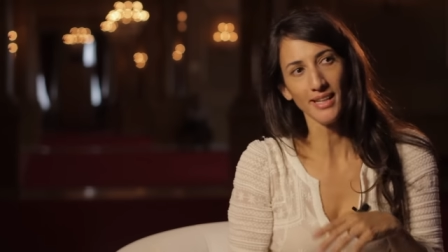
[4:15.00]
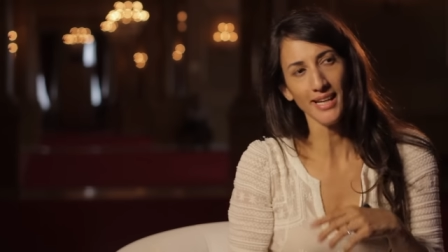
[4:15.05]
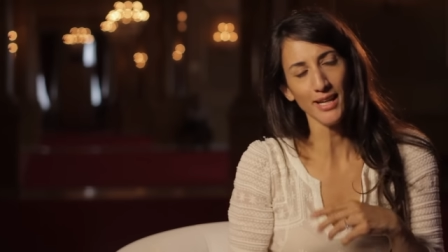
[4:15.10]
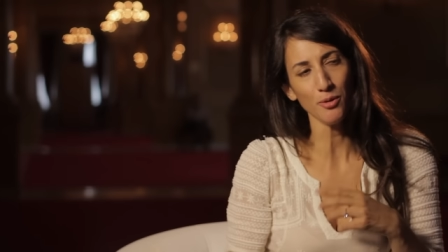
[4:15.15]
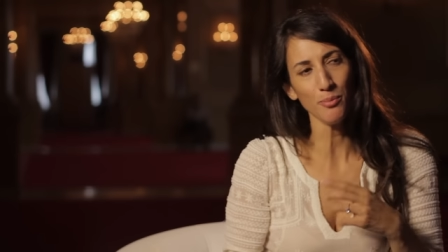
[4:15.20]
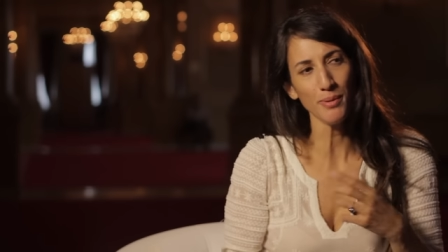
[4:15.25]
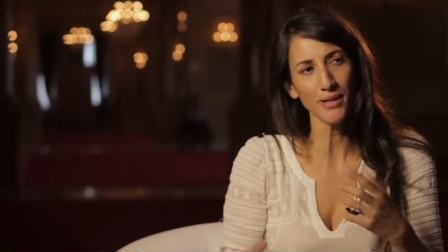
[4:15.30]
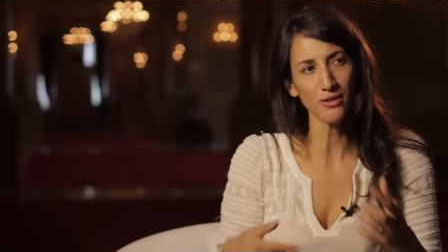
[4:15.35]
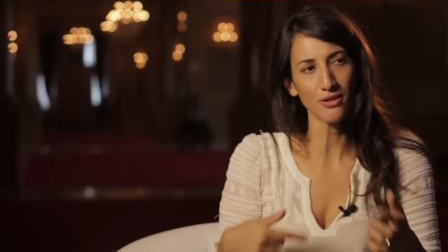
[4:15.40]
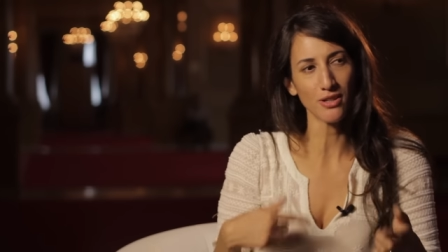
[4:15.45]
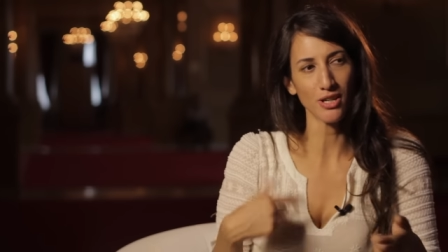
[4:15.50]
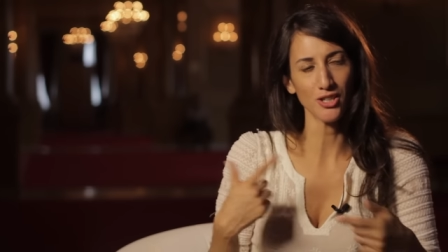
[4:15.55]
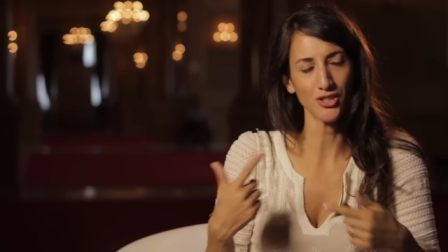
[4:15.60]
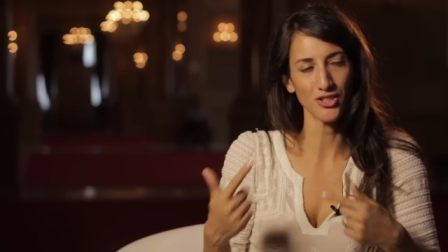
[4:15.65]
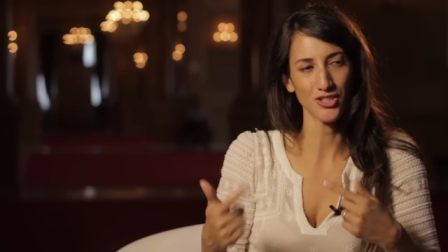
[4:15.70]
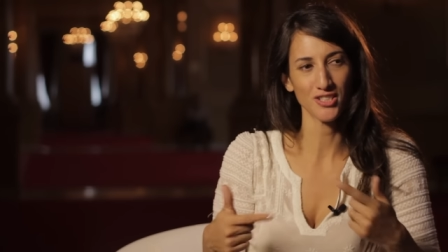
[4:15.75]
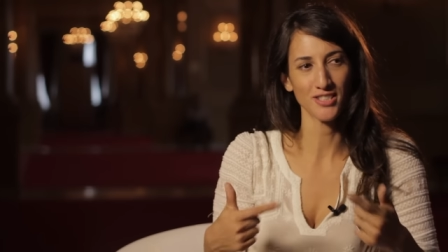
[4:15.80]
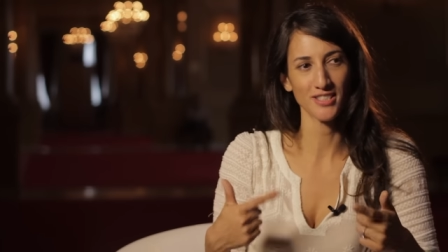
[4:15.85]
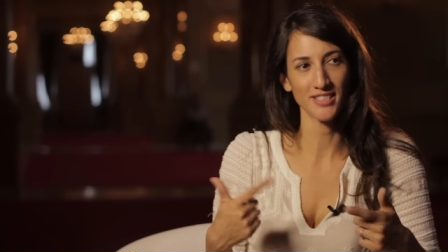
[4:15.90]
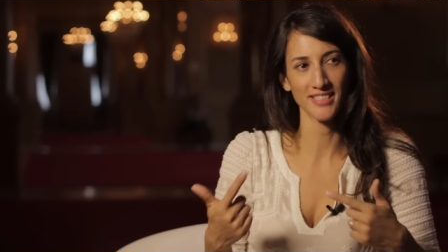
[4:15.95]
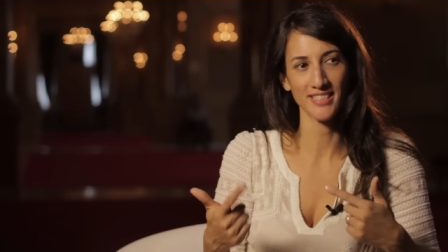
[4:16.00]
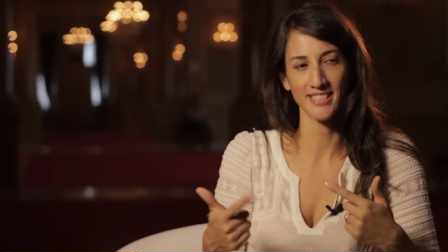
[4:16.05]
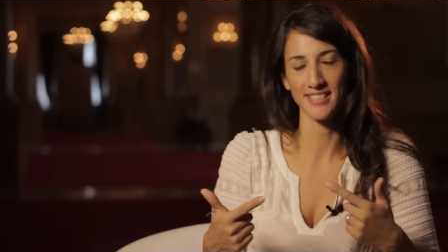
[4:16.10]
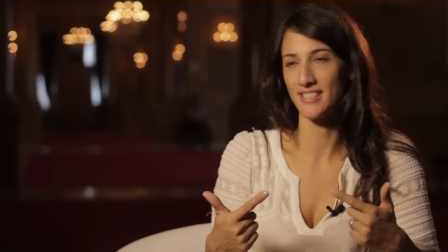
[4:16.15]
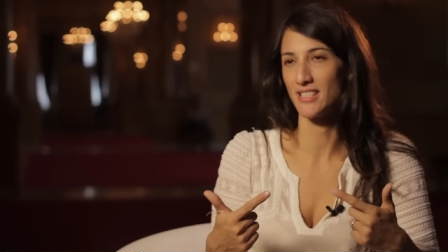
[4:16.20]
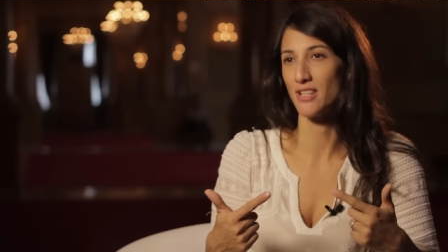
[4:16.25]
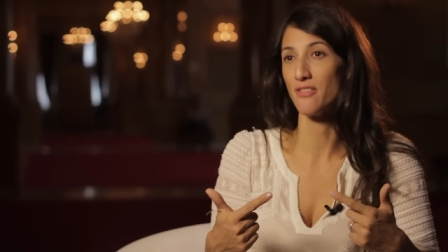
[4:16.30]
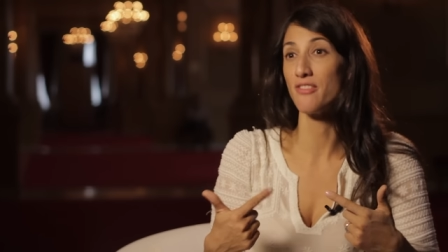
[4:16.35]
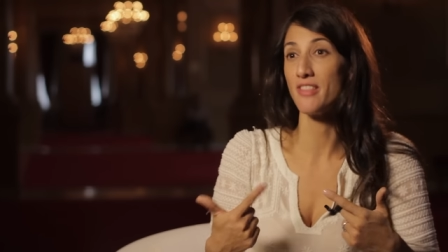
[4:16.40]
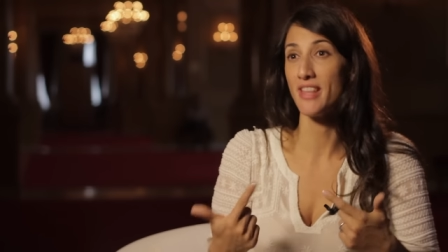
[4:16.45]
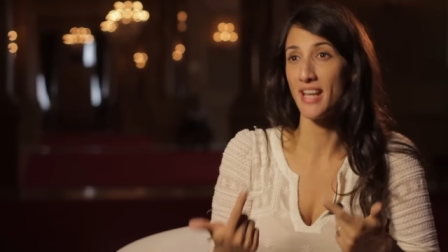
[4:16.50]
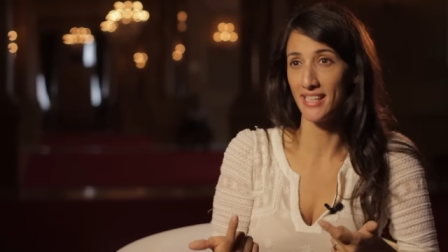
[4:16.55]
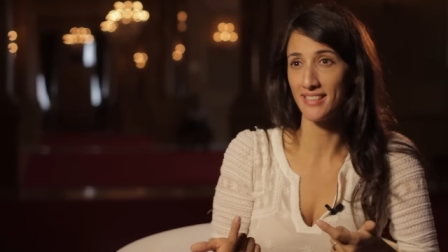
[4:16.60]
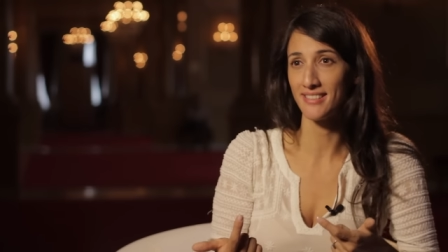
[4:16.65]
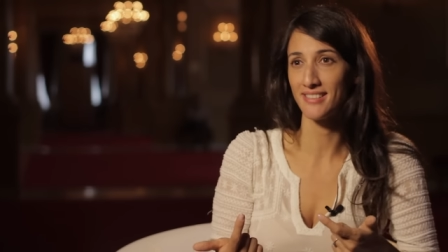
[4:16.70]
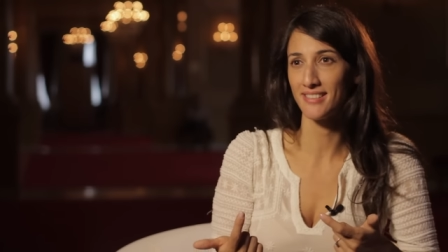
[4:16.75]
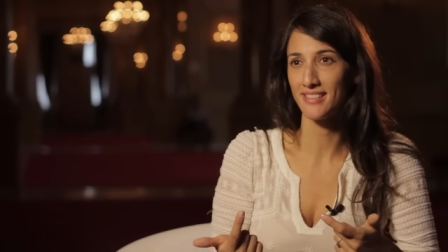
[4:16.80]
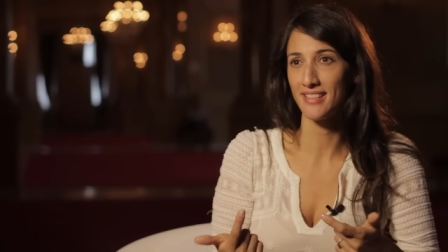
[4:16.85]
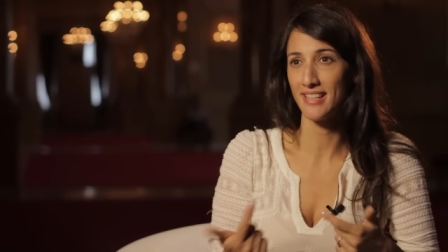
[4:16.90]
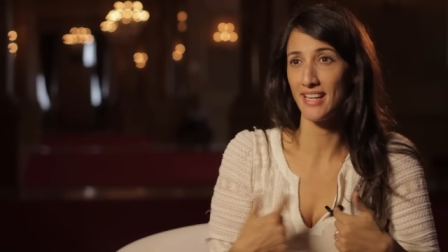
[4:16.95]
had a better consciousness of
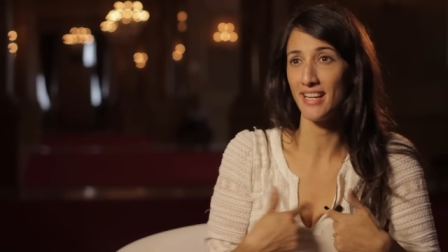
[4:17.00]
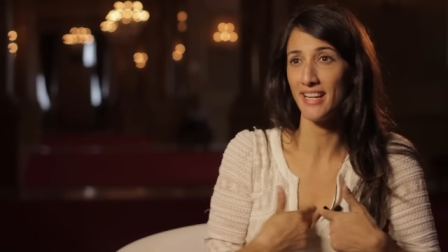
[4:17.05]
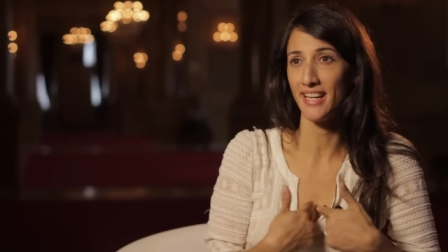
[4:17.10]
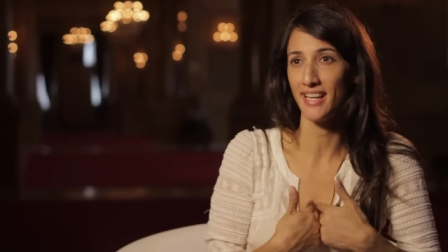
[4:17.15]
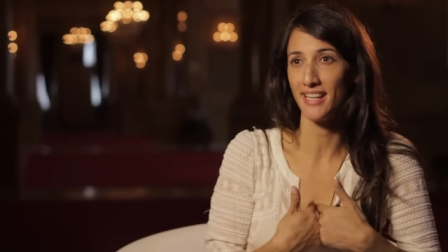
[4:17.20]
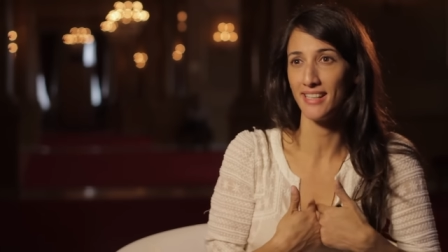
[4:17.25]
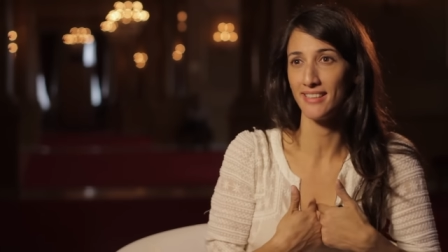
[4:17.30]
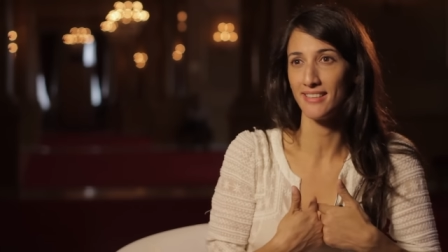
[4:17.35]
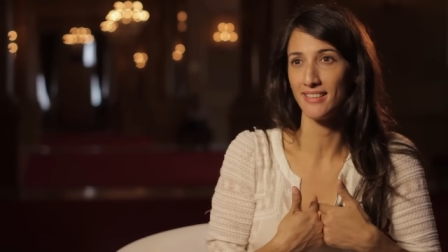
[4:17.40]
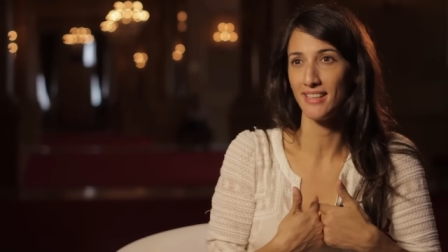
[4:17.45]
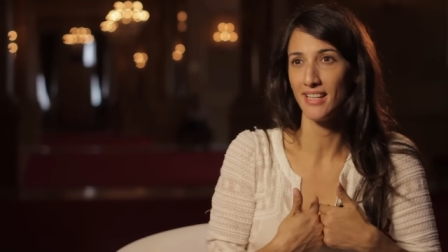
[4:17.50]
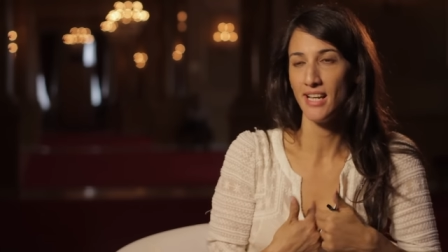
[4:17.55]
that than I had.